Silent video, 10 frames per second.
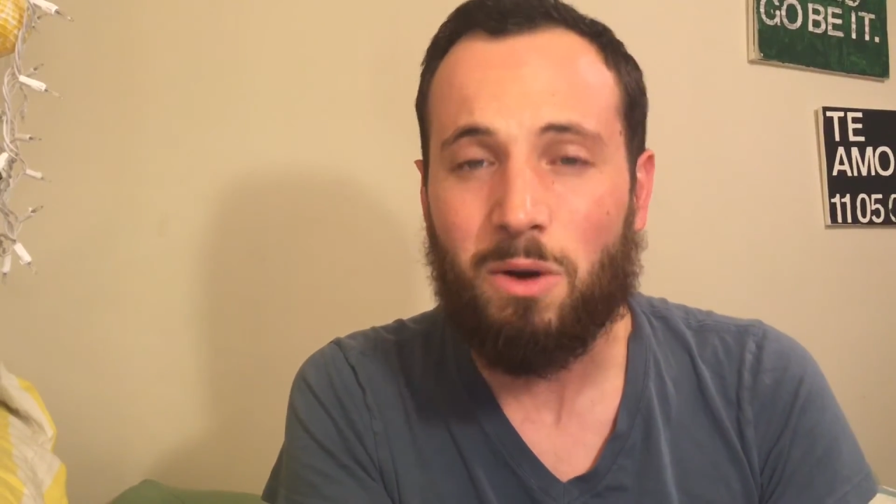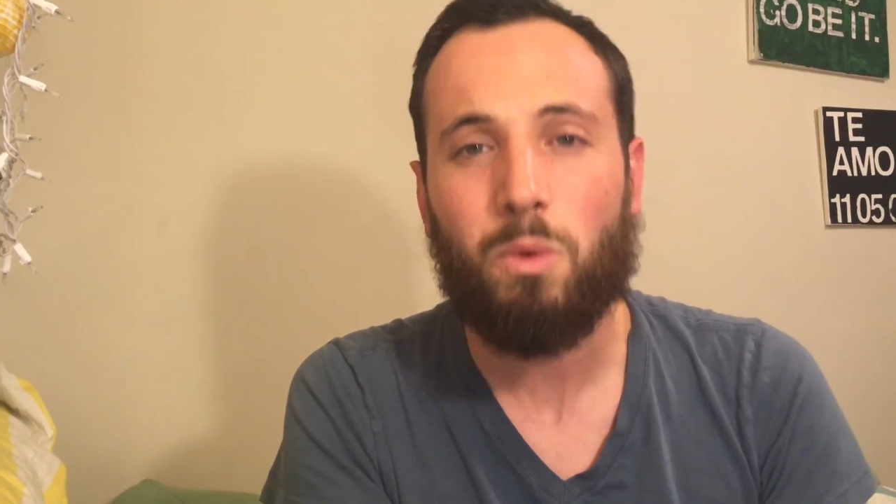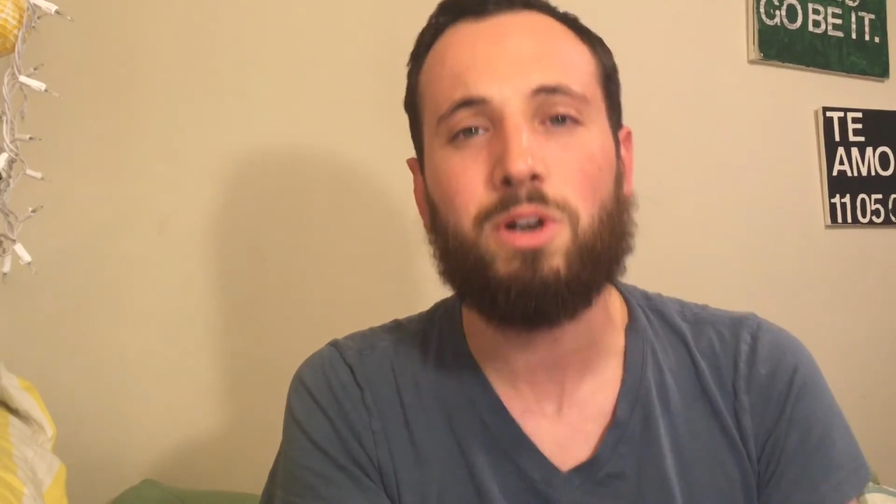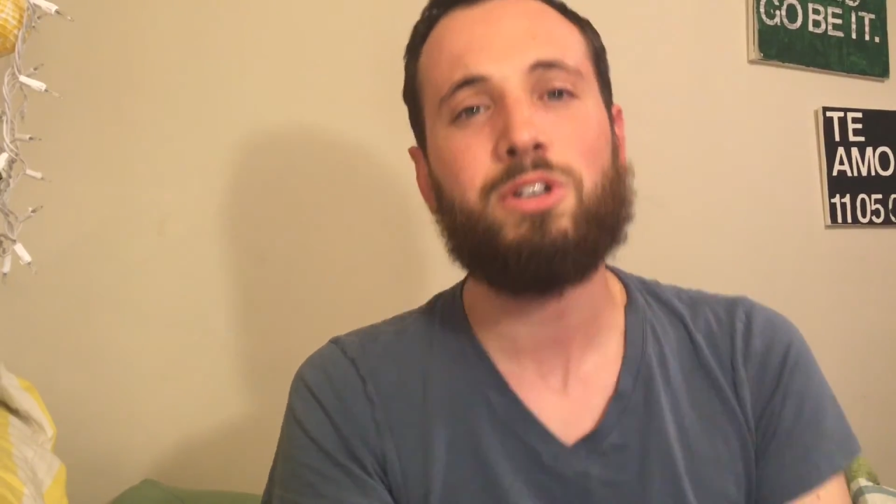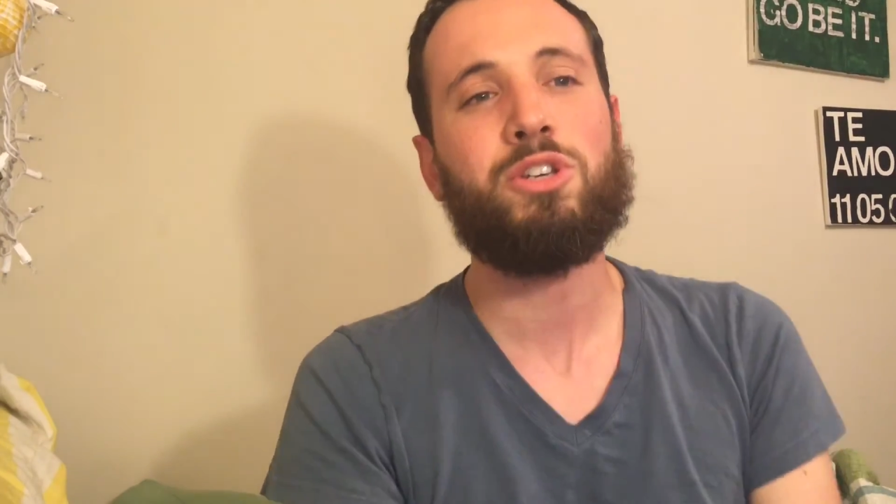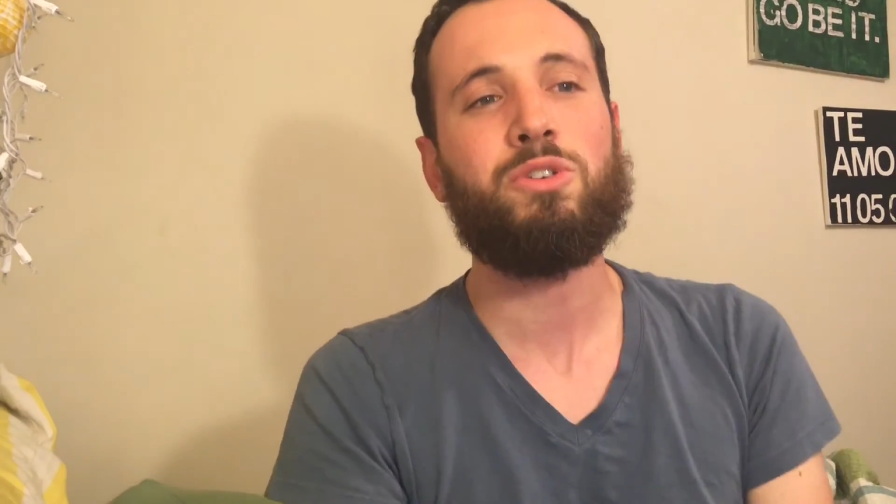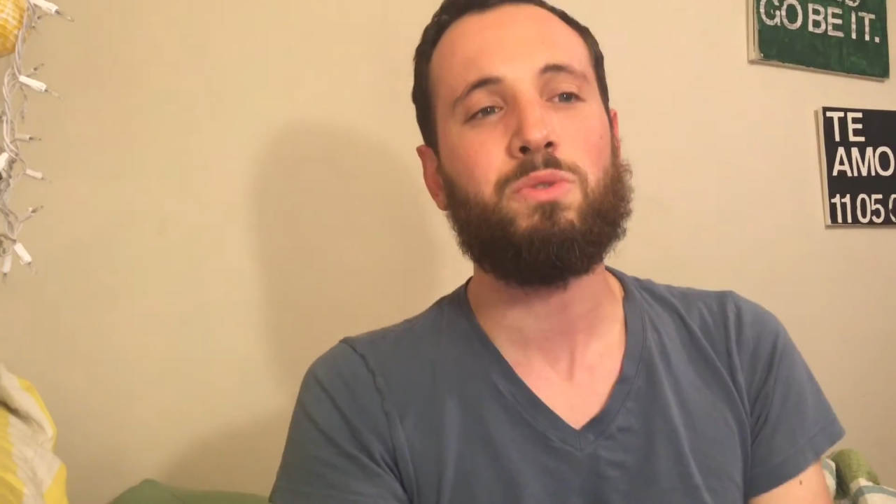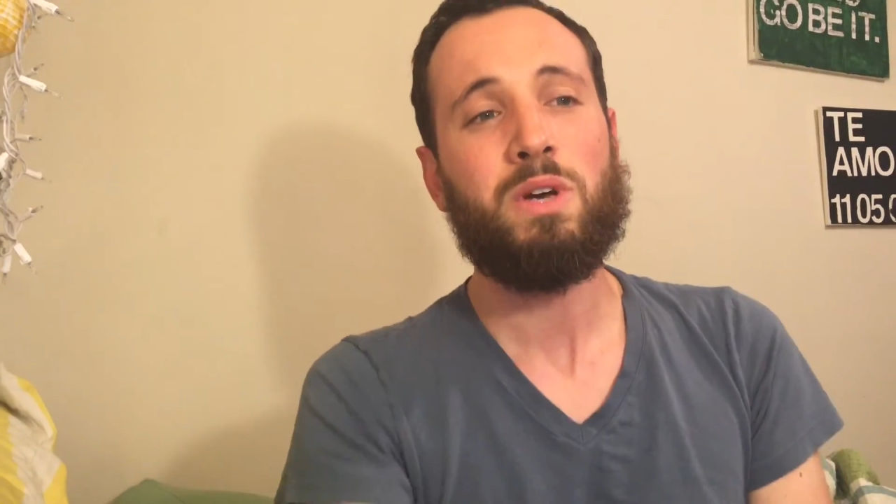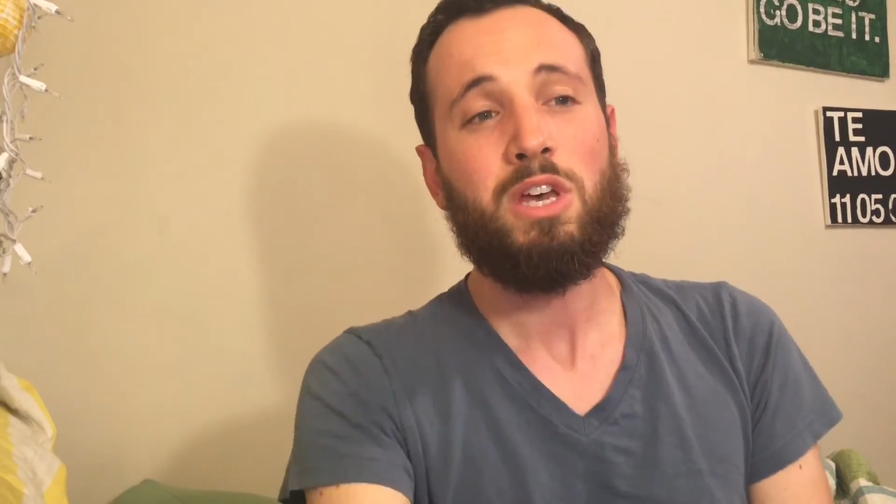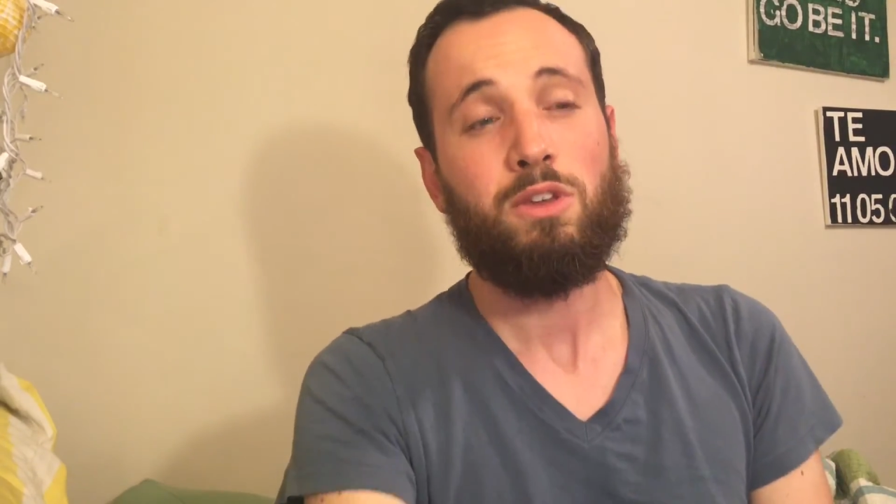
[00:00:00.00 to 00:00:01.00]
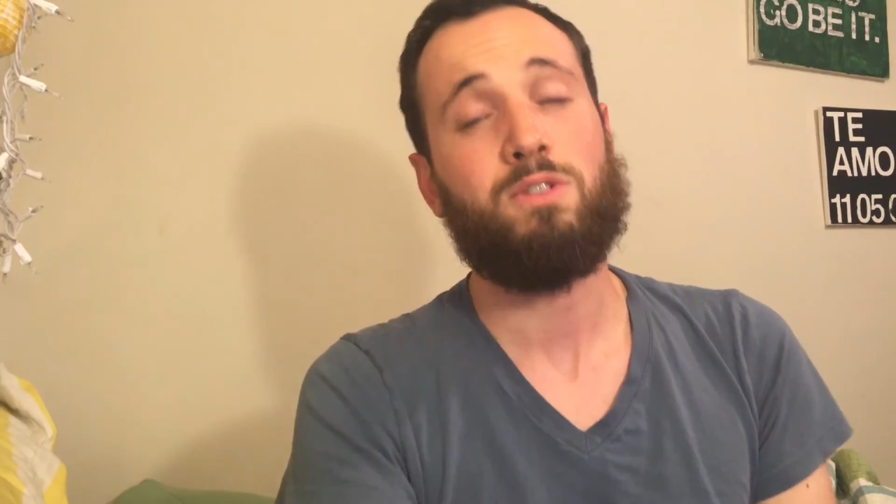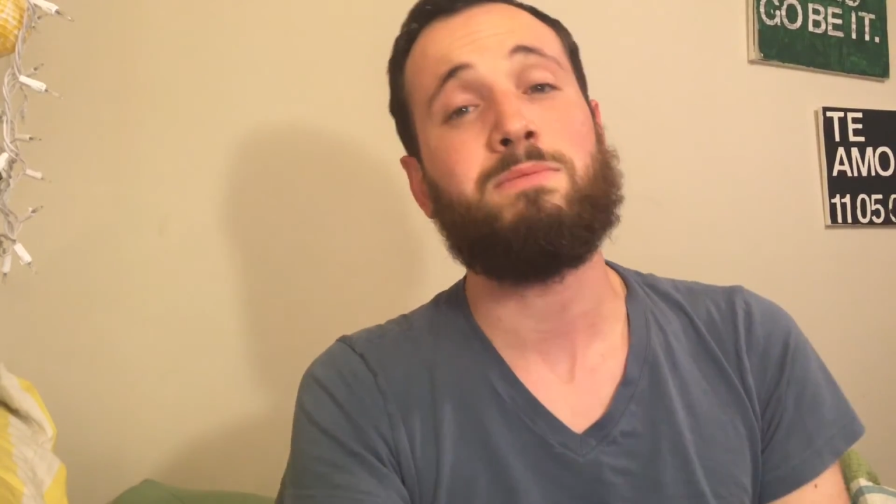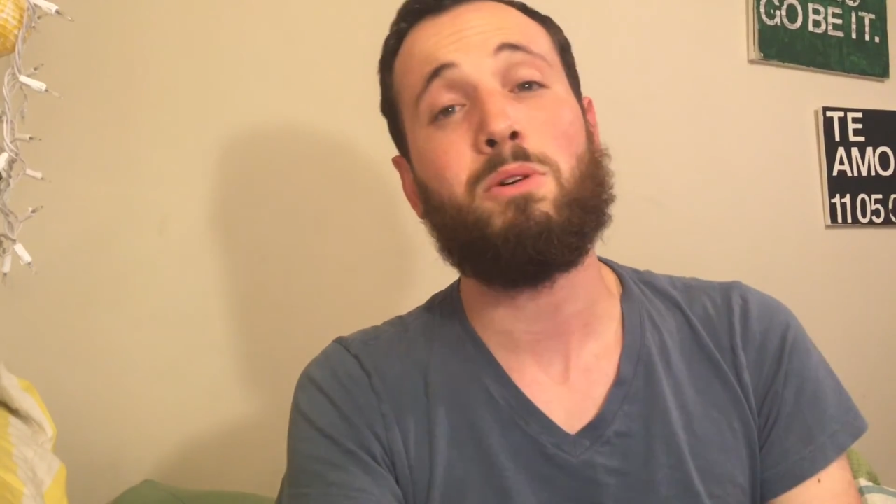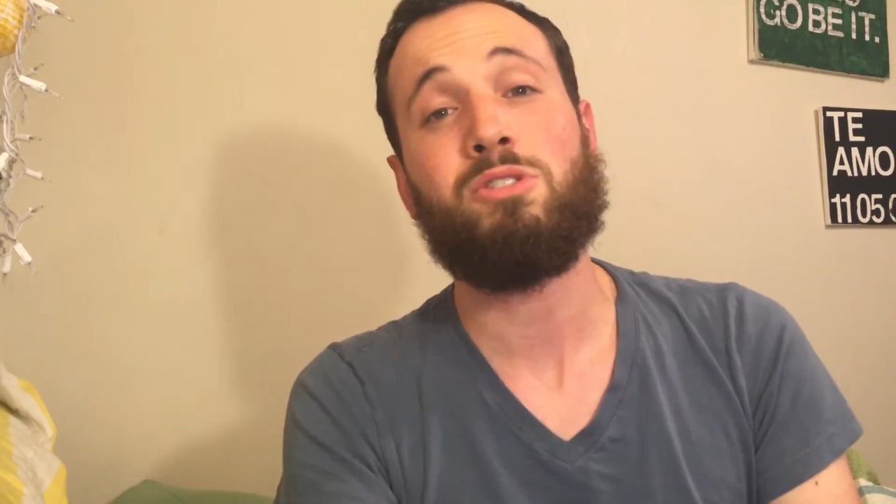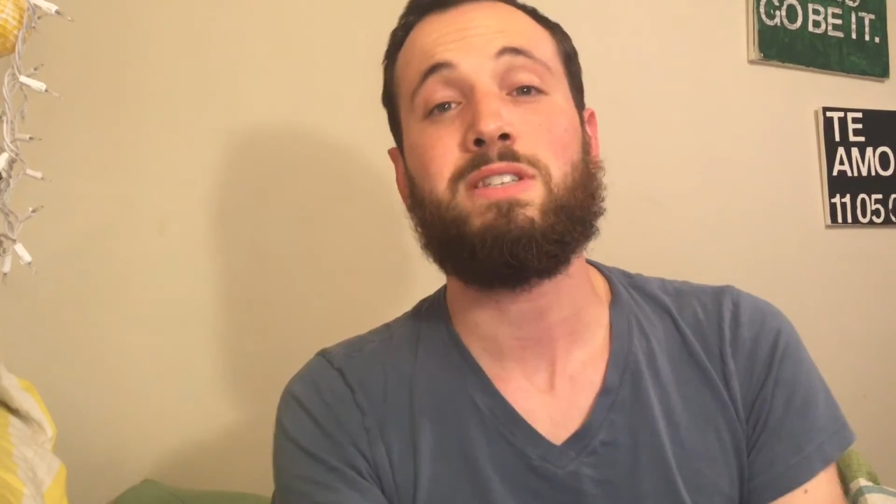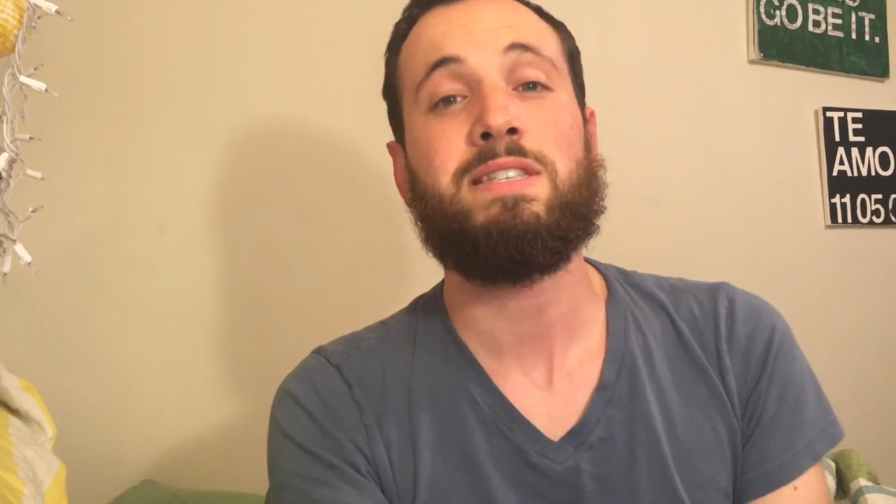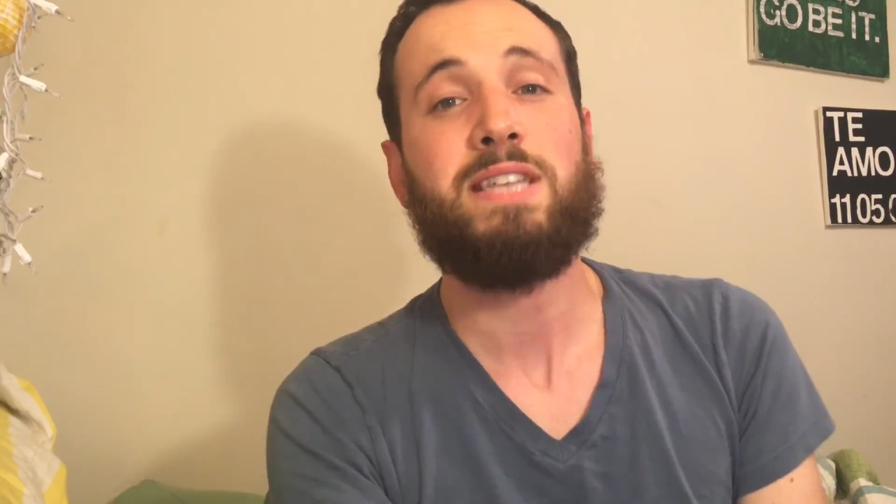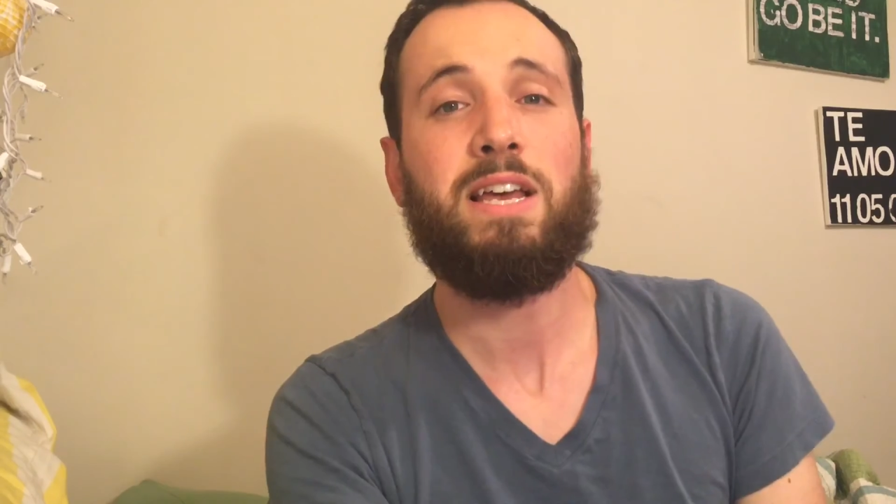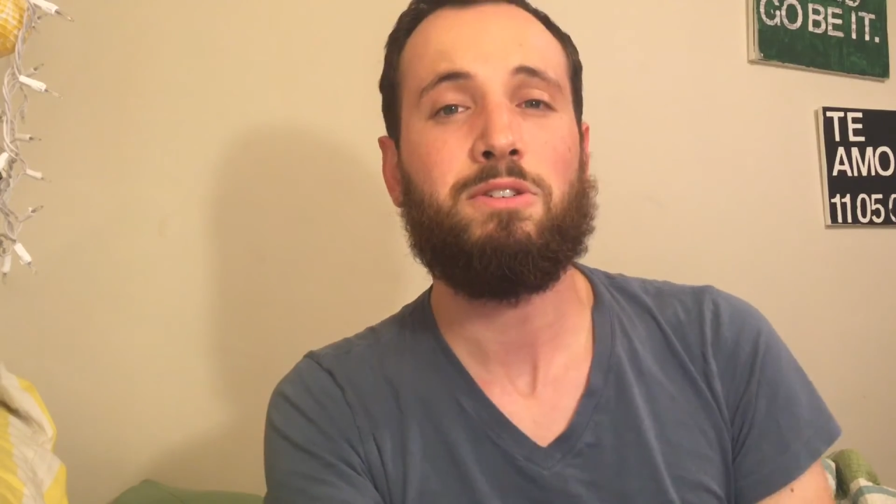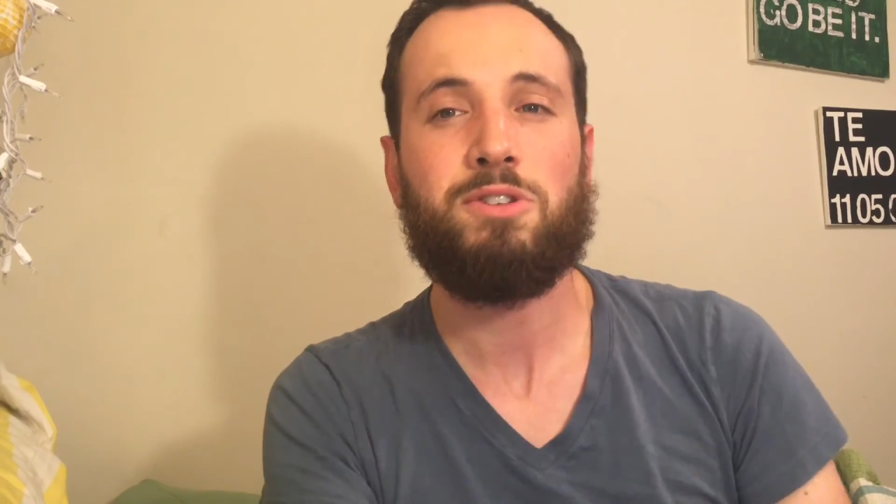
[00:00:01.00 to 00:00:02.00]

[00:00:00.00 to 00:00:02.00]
or do you use emojis instead,